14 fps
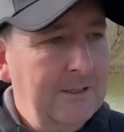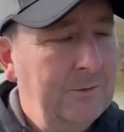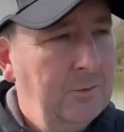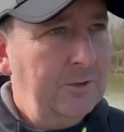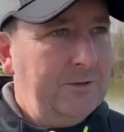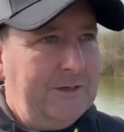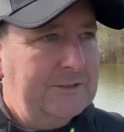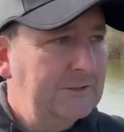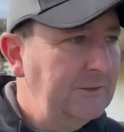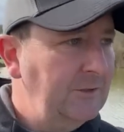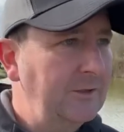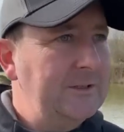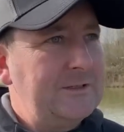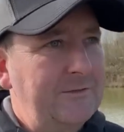What they've actually
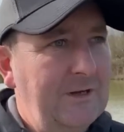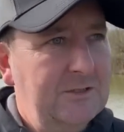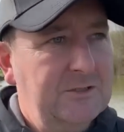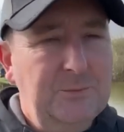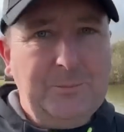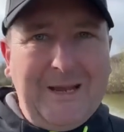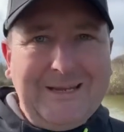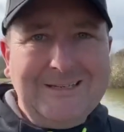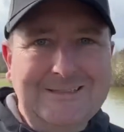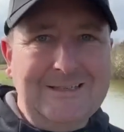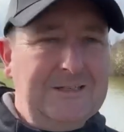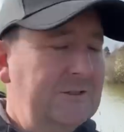done is they've actually pegged it